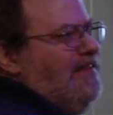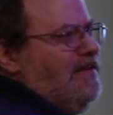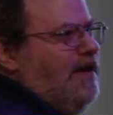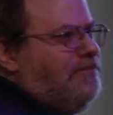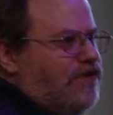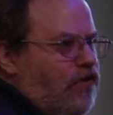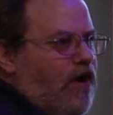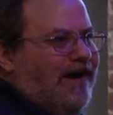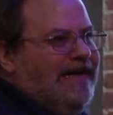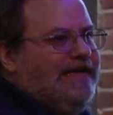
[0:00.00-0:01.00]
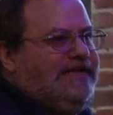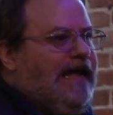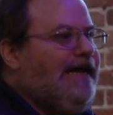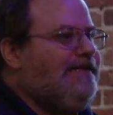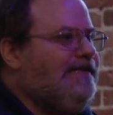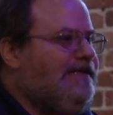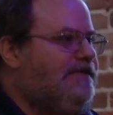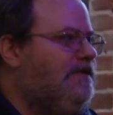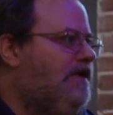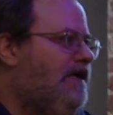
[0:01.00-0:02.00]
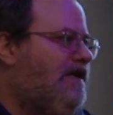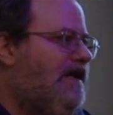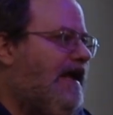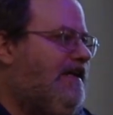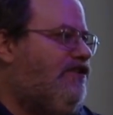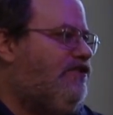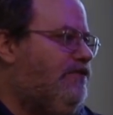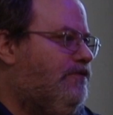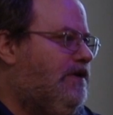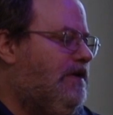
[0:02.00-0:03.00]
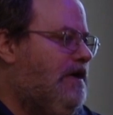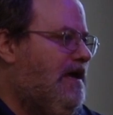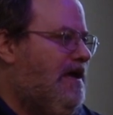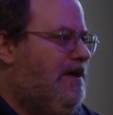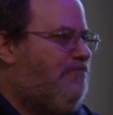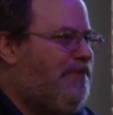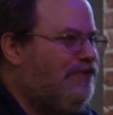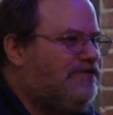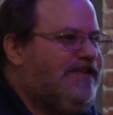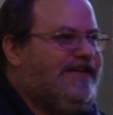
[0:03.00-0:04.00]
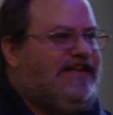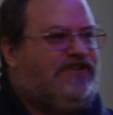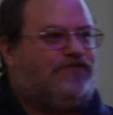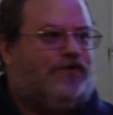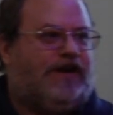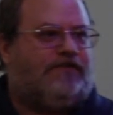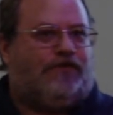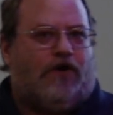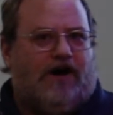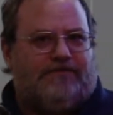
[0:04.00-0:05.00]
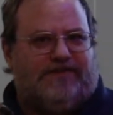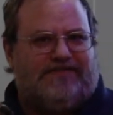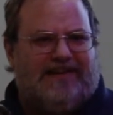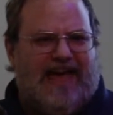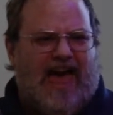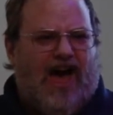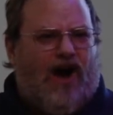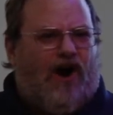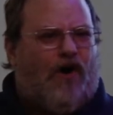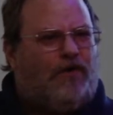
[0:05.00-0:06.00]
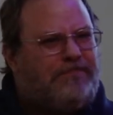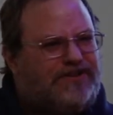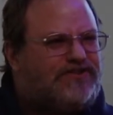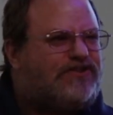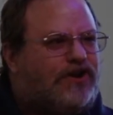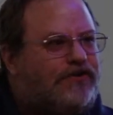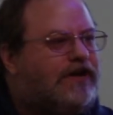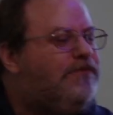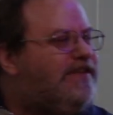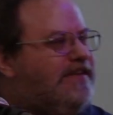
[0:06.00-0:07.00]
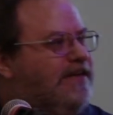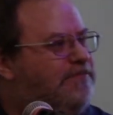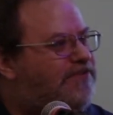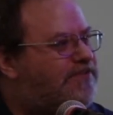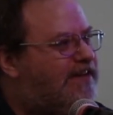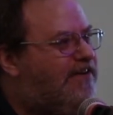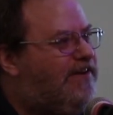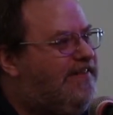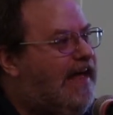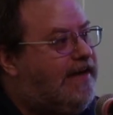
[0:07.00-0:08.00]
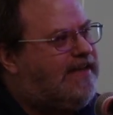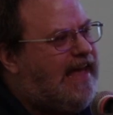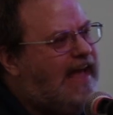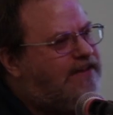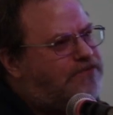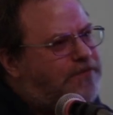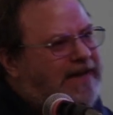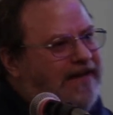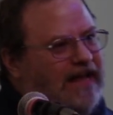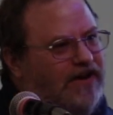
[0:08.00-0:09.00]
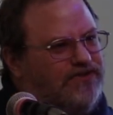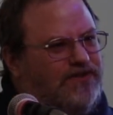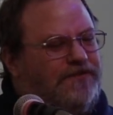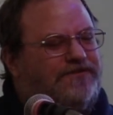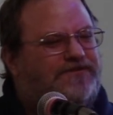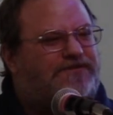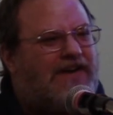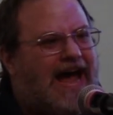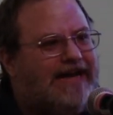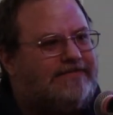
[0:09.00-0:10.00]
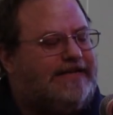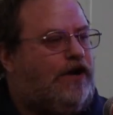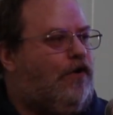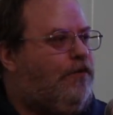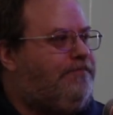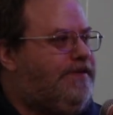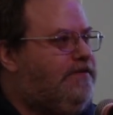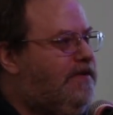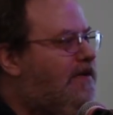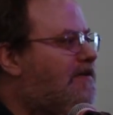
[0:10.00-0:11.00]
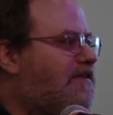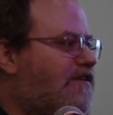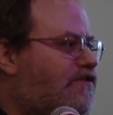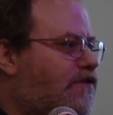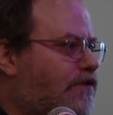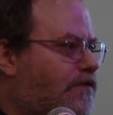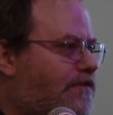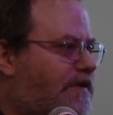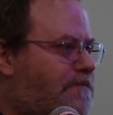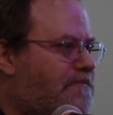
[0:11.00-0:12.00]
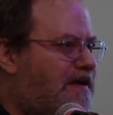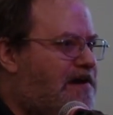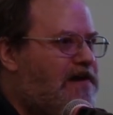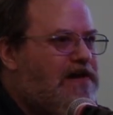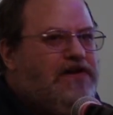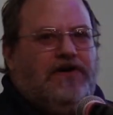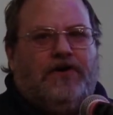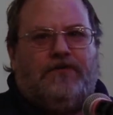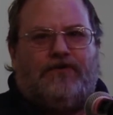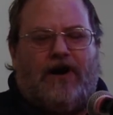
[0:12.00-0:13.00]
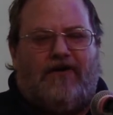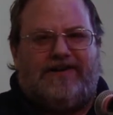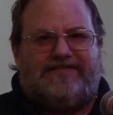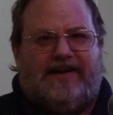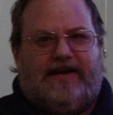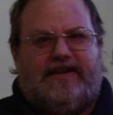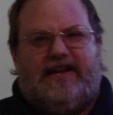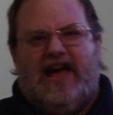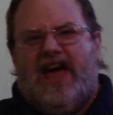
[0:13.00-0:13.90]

Comes along 1992. Bill Clinton is running for office. Hope is stirring within the military that gays will be allowed to finally openly serve. We're all excited.